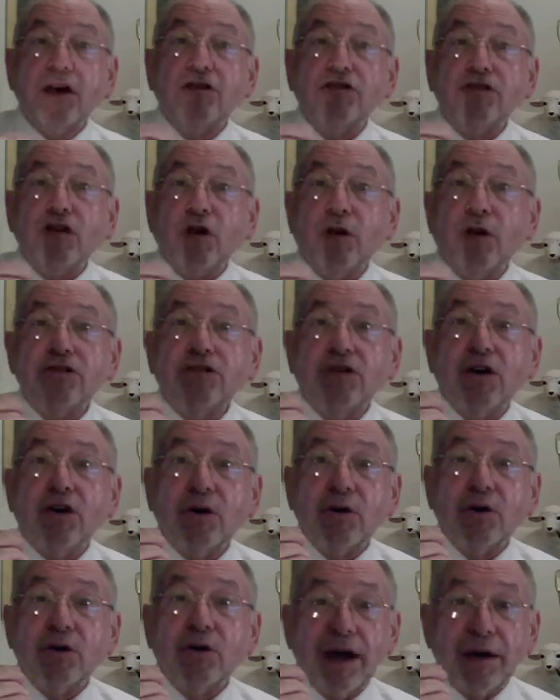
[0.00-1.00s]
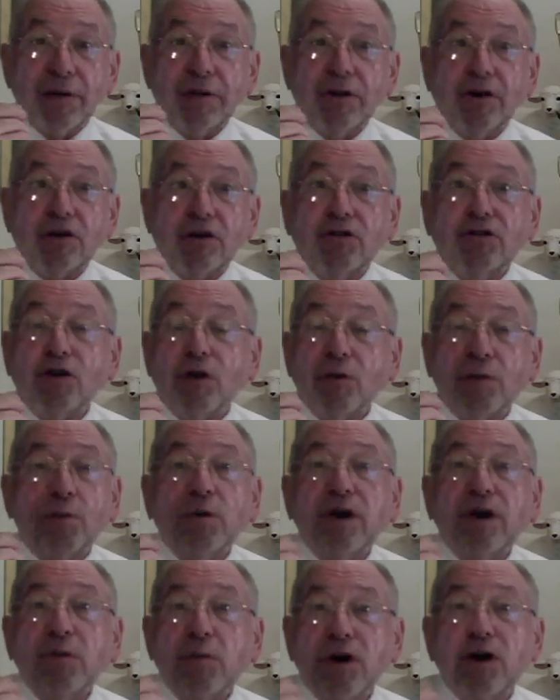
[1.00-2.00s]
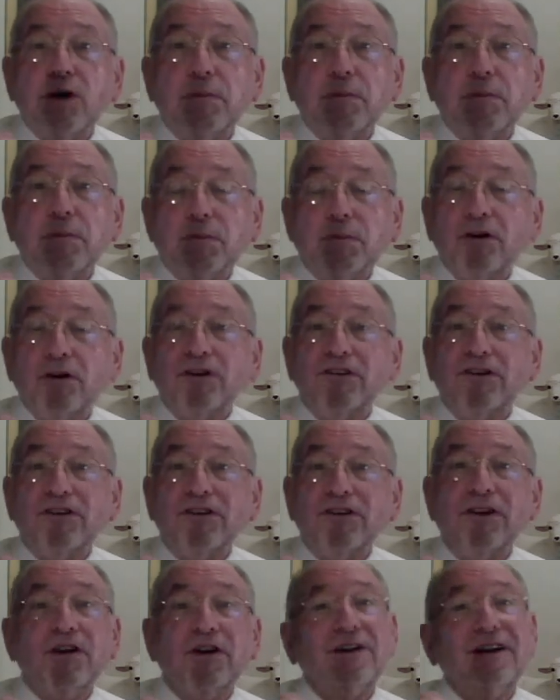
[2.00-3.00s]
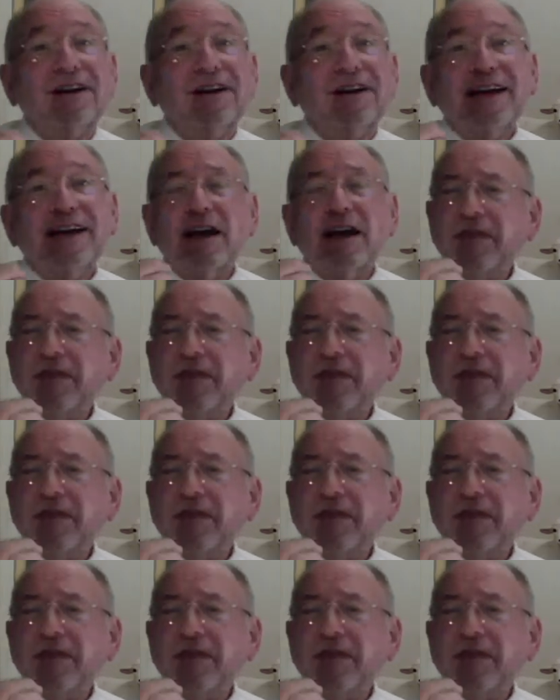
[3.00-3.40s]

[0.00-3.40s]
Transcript: So we will be persecuted,